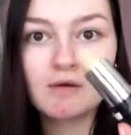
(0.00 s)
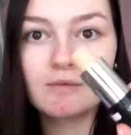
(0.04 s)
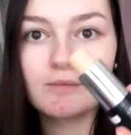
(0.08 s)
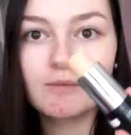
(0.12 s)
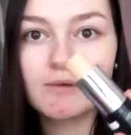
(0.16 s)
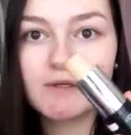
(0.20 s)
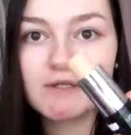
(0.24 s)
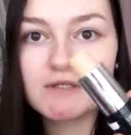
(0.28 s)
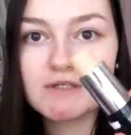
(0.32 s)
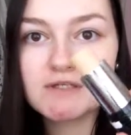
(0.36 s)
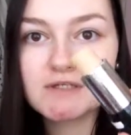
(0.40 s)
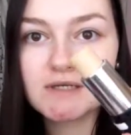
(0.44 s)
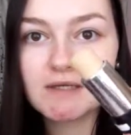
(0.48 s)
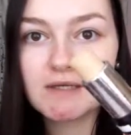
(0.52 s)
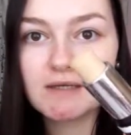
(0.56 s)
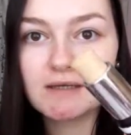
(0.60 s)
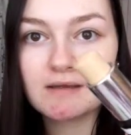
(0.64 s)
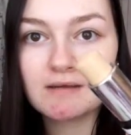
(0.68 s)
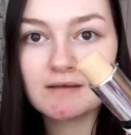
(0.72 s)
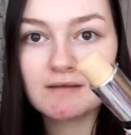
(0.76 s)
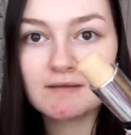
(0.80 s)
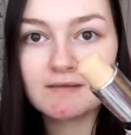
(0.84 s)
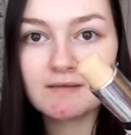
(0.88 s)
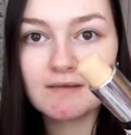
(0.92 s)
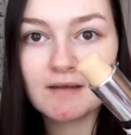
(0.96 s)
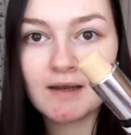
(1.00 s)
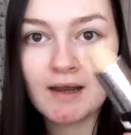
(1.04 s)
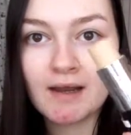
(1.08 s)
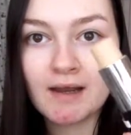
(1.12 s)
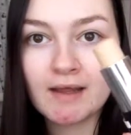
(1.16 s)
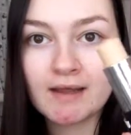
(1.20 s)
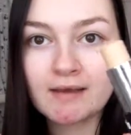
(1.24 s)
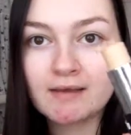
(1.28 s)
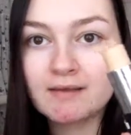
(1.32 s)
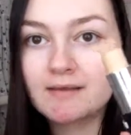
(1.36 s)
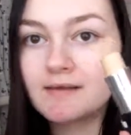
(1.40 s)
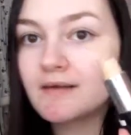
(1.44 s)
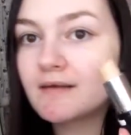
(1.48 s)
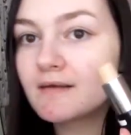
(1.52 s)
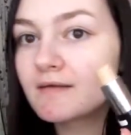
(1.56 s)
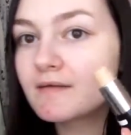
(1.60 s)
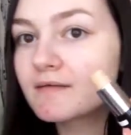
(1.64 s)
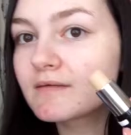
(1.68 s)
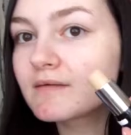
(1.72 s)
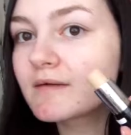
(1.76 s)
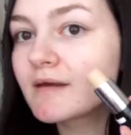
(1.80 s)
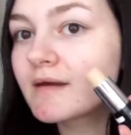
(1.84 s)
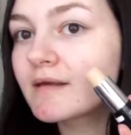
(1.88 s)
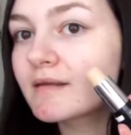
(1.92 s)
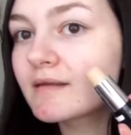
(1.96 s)
which is like
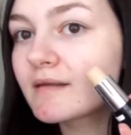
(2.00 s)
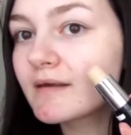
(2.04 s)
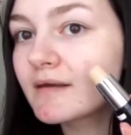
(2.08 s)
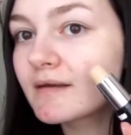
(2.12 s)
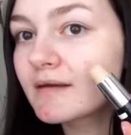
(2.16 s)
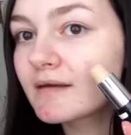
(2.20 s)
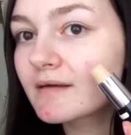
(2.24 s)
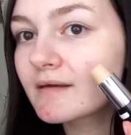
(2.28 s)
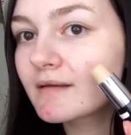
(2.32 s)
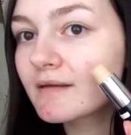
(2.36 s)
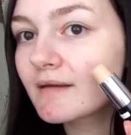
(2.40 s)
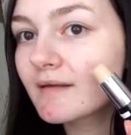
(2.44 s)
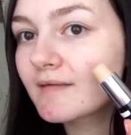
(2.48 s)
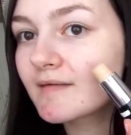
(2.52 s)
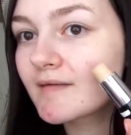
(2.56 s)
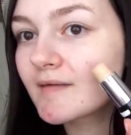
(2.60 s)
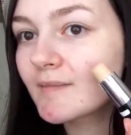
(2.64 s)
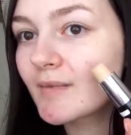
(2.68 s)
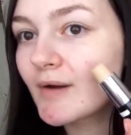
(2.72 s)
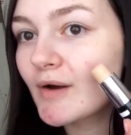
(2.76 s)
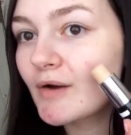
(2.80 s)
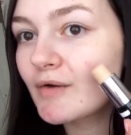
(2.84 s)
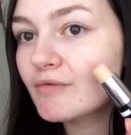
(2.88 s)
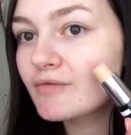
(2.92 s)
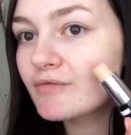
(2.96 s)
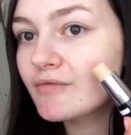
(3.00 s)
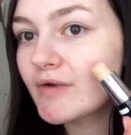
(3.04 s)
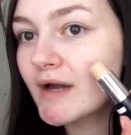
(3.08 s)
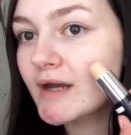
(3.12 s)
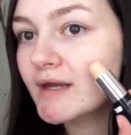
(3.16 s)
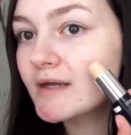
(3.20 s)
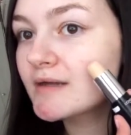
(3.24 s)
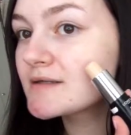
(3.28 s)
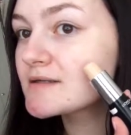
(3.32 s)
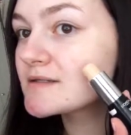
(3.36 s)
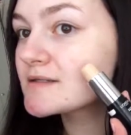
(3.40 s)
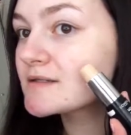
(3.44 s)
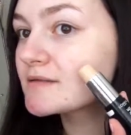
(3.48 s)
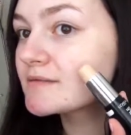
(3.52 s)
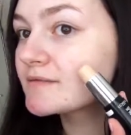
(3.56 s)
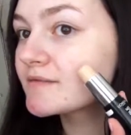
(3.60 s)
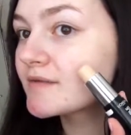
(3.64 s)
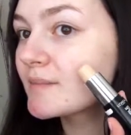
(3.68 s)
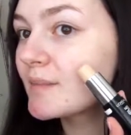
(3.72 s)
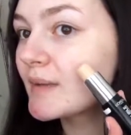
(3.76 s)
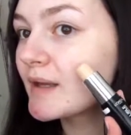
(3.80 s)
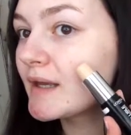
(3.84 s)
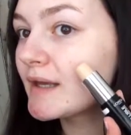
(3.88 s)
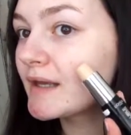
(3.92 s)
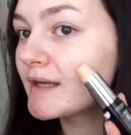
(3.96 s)
this. I think that's about right
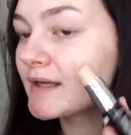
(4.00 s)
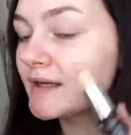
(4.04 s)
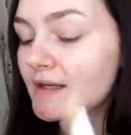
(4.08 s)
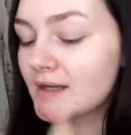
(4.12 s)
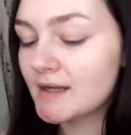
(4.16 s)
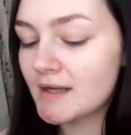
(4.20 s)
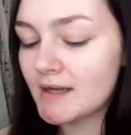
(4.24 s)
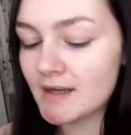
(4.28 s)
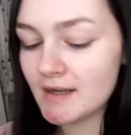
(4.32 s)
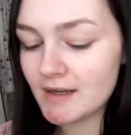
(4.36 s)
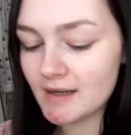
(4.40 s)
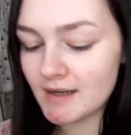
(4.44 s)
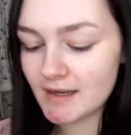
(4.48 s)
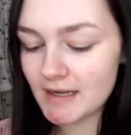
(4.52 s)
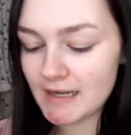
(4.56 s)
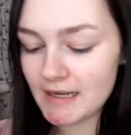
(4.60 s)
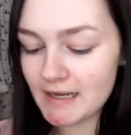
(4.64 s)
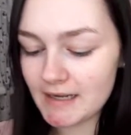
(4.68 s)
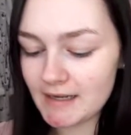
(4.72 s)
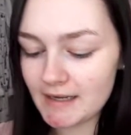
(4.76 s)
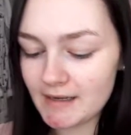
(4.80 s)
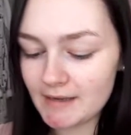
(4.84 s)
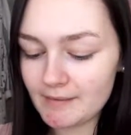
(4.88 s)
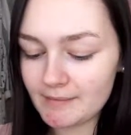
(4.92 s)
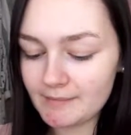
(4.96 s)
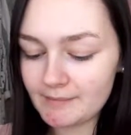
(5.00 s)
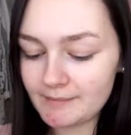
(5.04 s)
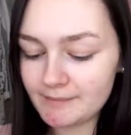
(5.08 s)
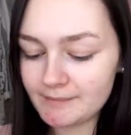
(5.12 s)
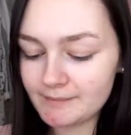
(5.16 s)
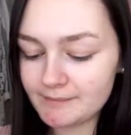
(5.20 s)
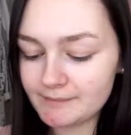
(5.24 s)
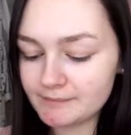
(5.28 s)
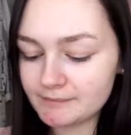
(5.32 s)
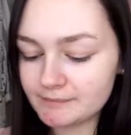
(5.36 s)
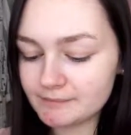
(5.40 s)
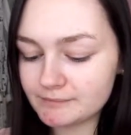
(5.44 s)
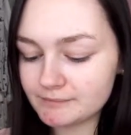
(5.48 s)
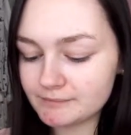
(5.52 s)
for me. I